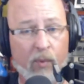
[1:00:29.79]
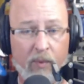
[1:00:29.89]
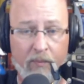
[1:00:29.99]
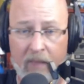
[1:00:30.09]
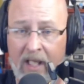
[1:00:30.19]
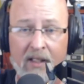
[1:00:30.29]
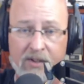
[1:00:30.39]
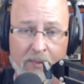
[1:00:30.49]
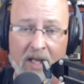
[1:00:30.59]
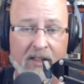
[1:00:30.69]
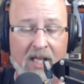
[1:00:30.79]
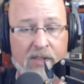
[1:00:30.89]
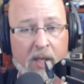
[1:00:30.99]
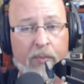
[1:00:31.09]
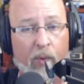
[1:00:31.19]
me and some LDS
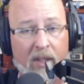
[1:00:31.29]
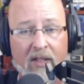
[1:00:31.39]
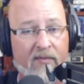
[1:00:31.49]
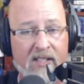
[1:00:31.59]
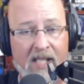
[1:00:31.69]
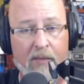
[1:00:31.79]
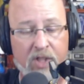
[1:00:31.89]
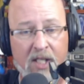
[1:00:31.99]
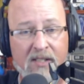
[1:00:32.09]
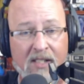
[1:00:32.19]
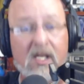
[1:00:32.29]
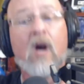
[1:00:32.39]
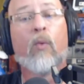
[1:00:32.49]
people, we love the same Jesus,